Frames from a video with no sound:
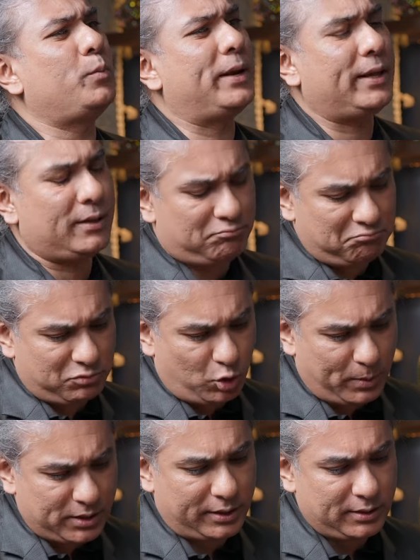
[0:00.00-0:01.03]
so
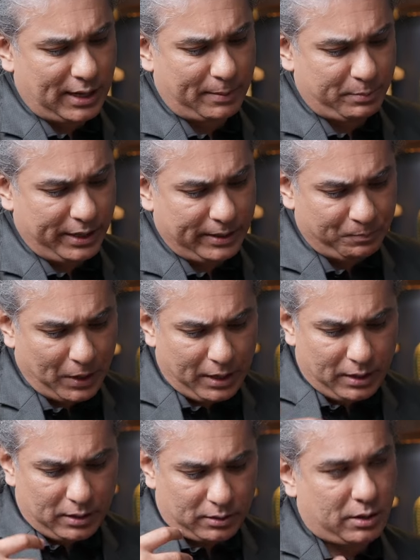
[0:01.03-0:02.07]
much things happening.
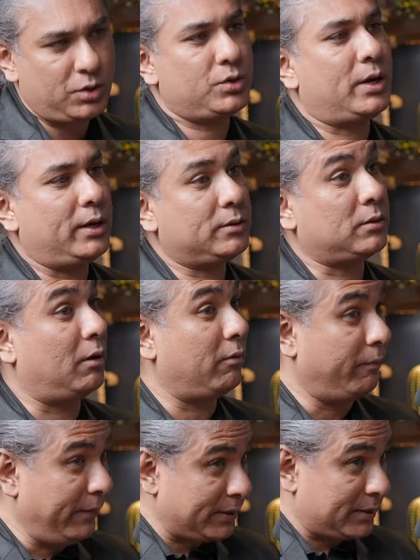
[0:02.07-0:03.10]
Russia is
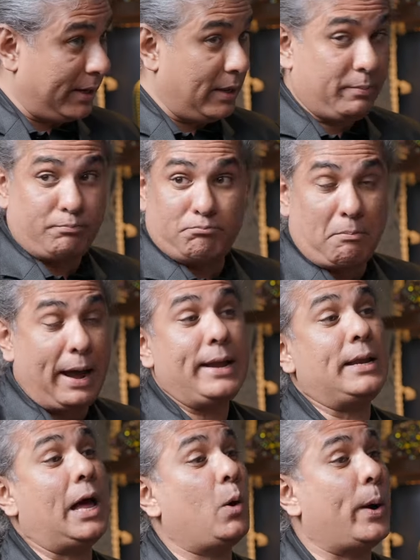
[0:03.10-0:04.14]
obviously,
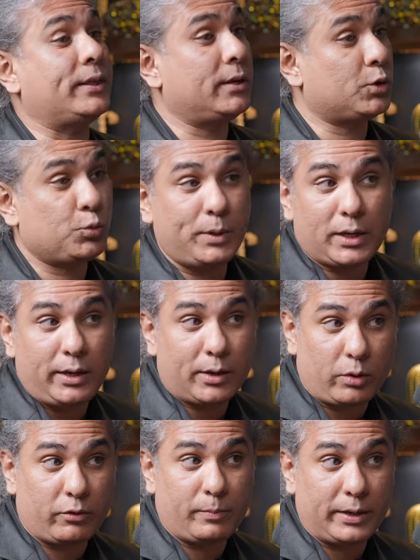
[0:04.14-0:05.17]
by now, I think it should be clear
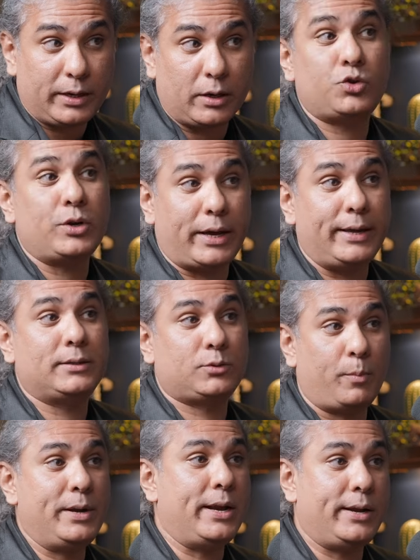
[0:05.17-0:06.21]
to everybody, Russia is
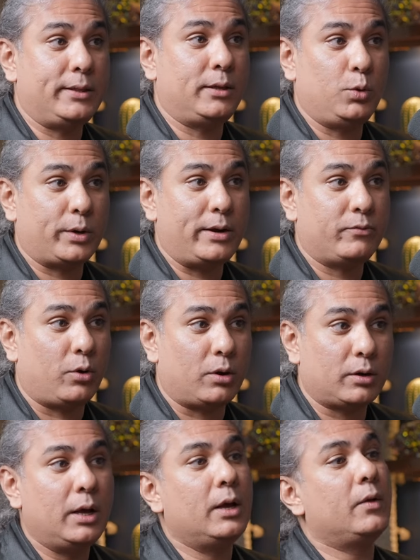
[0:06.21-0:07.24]
dominating the Ukraine
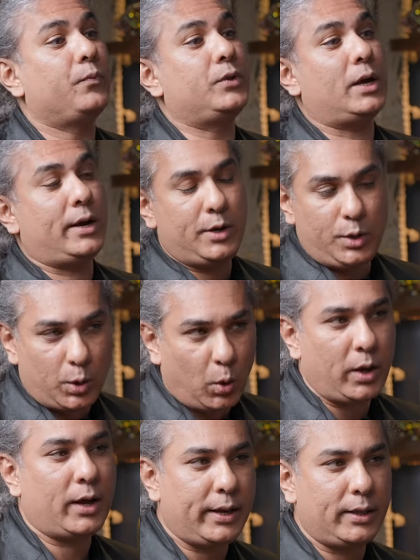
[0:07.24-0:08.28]
war. They are in
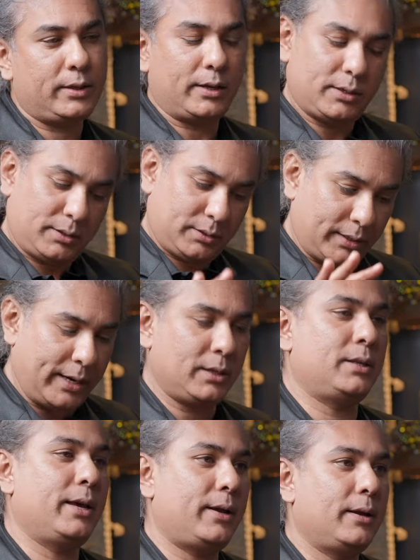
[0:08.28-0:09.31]
no hurry. They are just
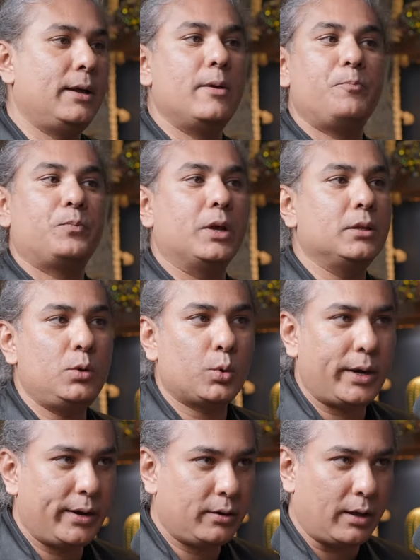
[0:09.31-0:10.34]
sitting there, and the
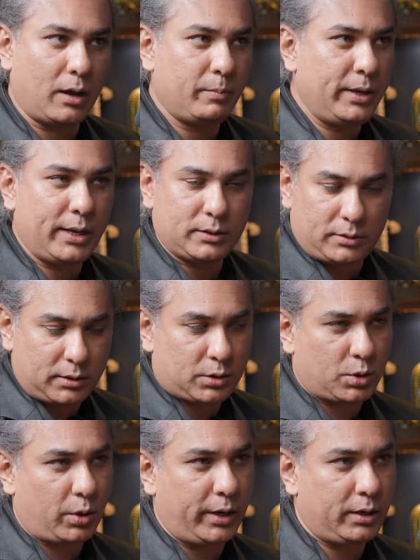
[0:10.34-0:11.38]
Ukraine army has
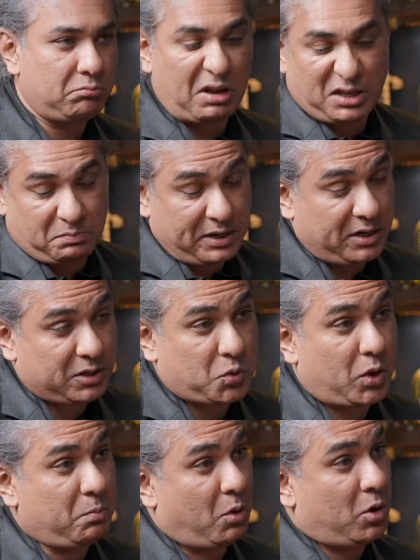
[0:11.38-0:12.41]
been
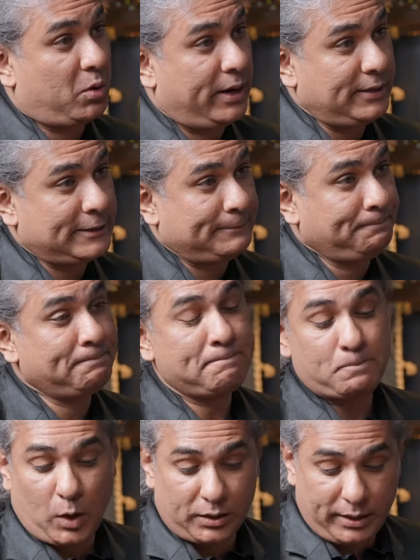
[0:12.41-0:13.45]
destroyed more or less.
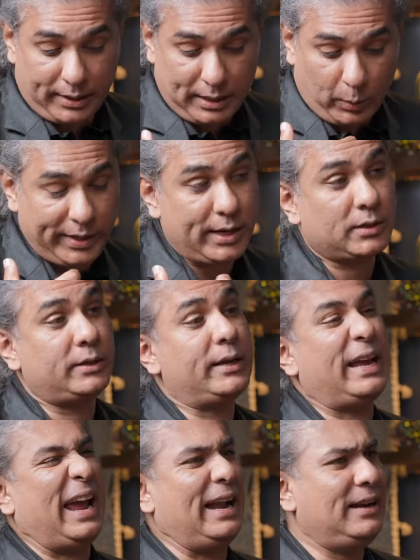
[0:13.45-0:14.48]
They are now
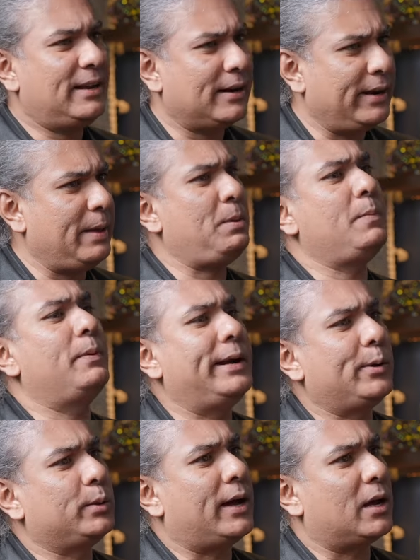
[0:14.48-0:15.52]
inducting elderly people
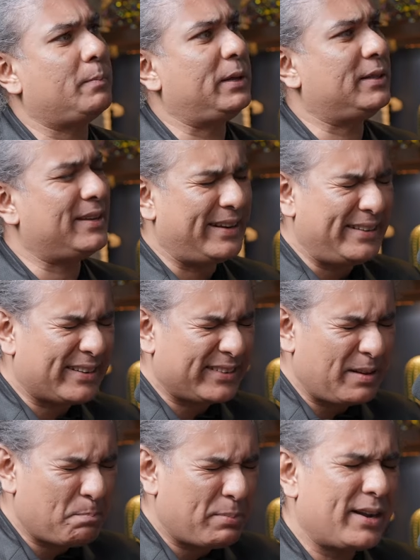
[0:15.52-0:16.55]
into the army. They are
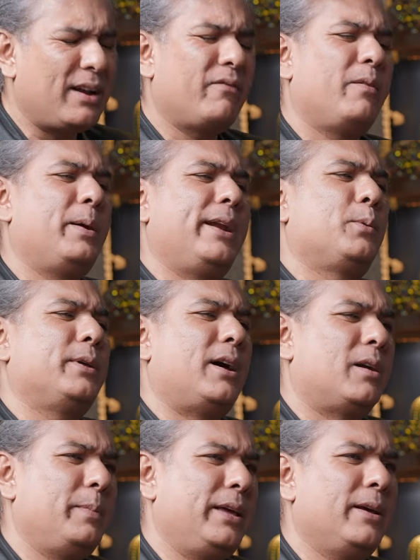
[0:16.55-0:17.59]
inducting pregnant women into the
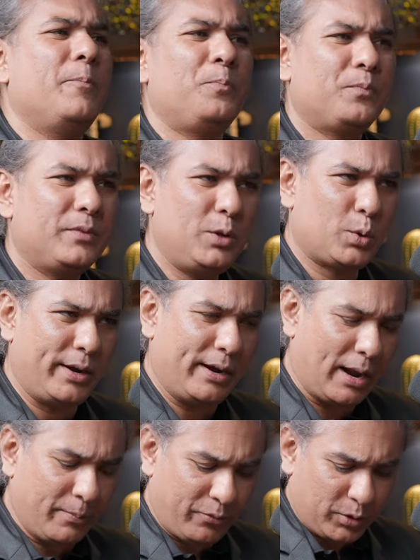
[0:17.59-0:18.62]
army. The
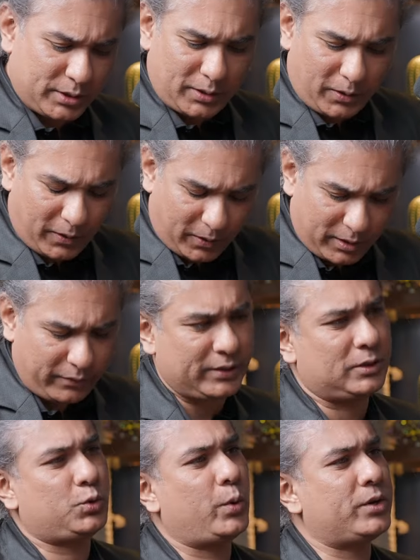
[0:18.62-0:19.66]
Ukrainian armed forces,
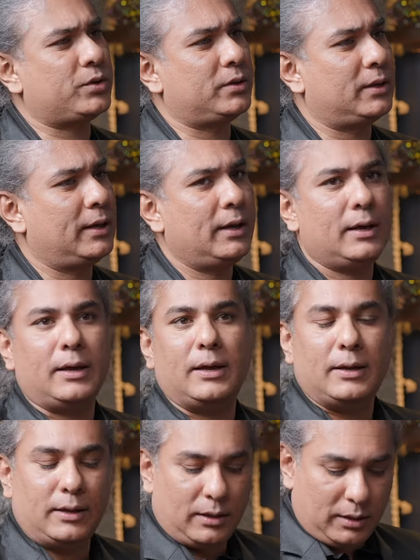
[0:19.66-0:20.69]
horrific situation.
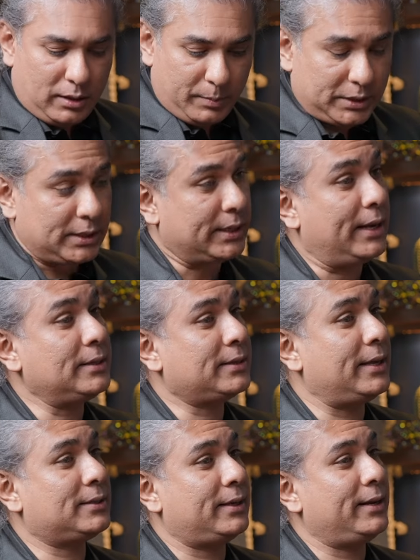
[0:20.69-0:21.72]
Mr.
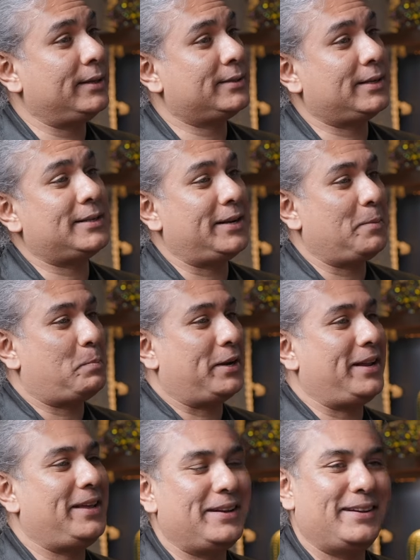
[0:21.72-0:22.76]
Zelensky is still sitting
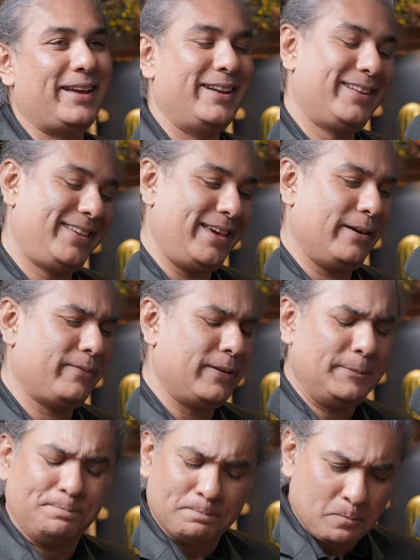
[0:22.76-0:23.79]
pretty in
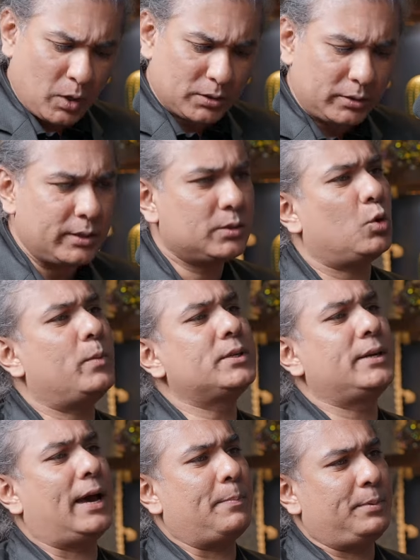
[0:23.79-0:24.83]
Kiev. So there's so
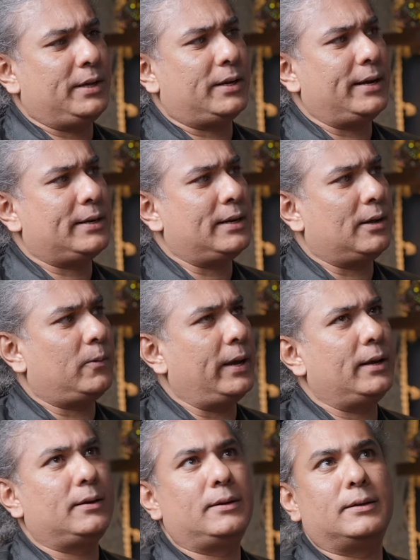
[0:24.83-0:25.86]
much happening right now,
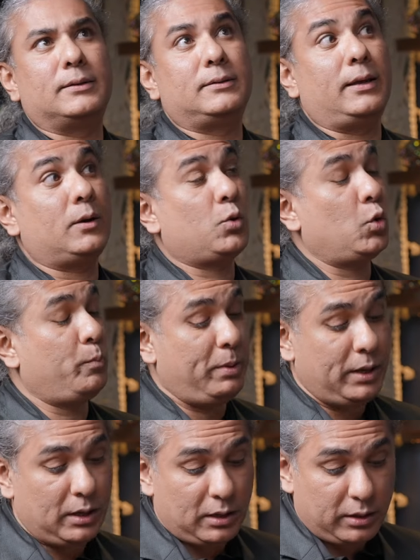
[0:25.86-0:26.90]
and there could
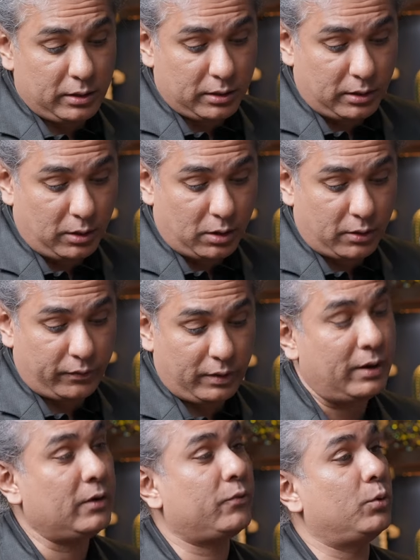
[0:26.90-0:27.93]
be a lot of
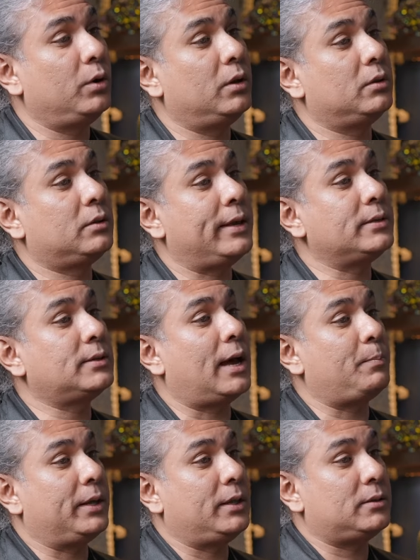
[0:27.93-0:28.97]
eventful things
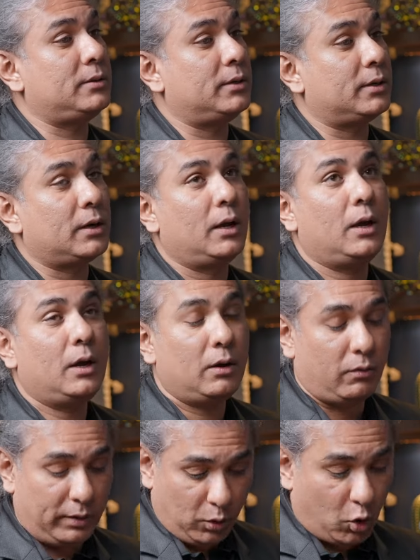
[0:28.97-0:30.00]
happening this year.
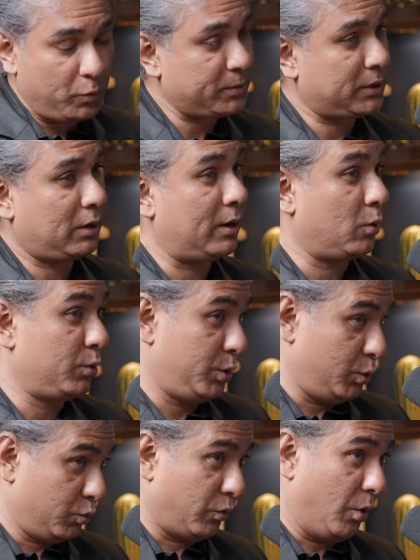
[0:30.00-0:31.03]
One hopes there are no
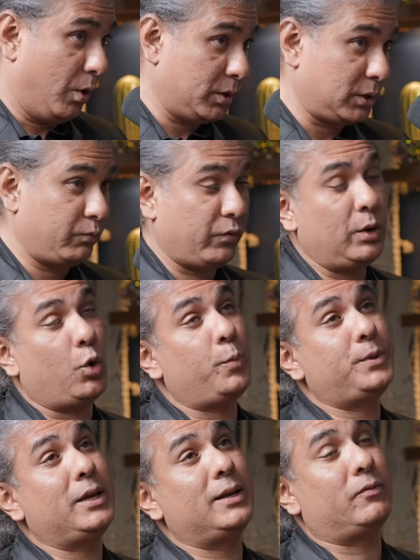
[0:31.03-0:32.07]
new wars, and one
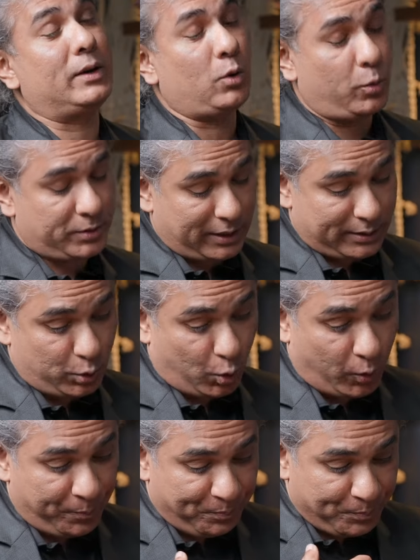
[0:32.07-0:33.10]
hopes there is
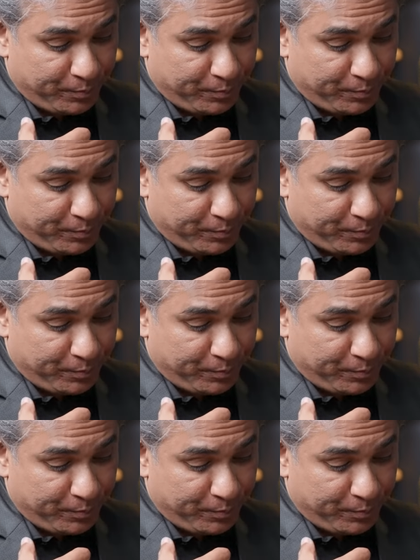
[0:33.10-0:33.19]
no